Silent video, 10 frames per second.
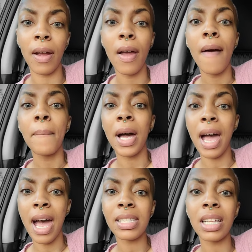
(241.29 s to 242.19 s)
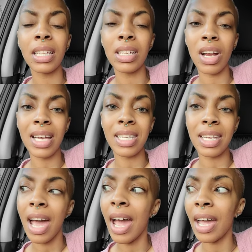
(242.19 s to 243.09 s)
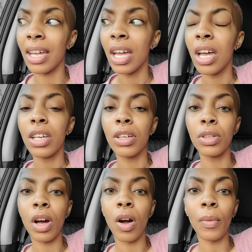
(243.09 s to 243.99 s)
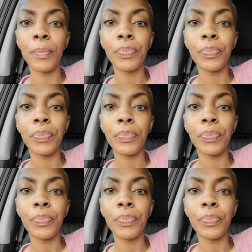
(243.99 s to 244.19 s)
But as a leader, I said, hey, you know,